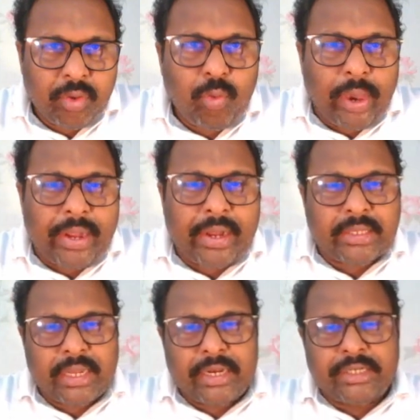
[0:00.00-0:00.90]
Wireless
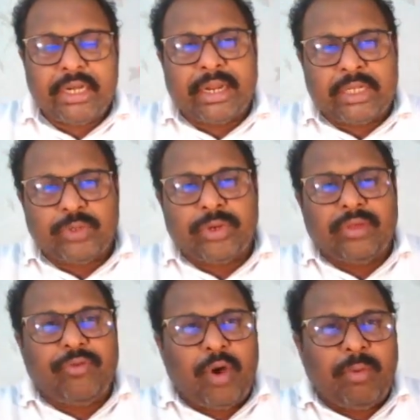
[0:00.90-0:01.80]
energy transfer in the
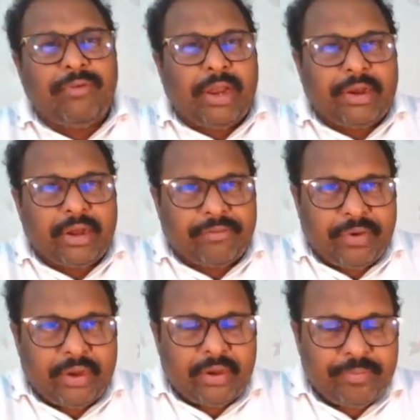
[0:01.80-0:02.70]
form of electric
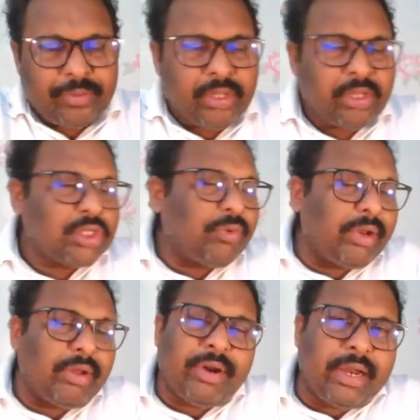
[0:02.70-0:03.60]
field. So
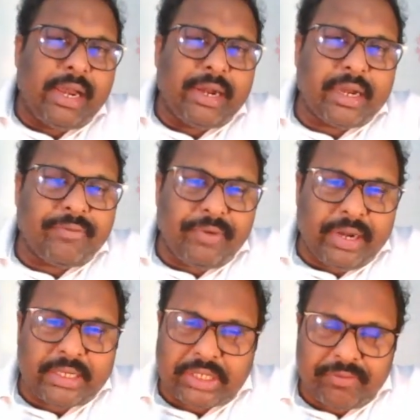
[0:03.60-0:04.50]
whenever an electric field
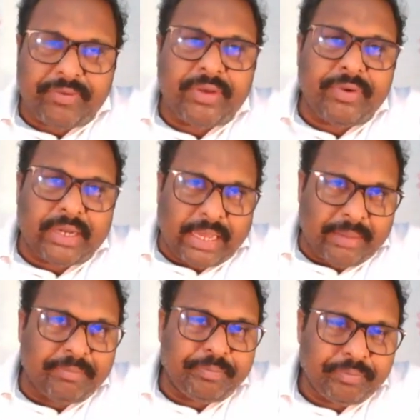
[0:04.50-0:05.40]
is shifting with time,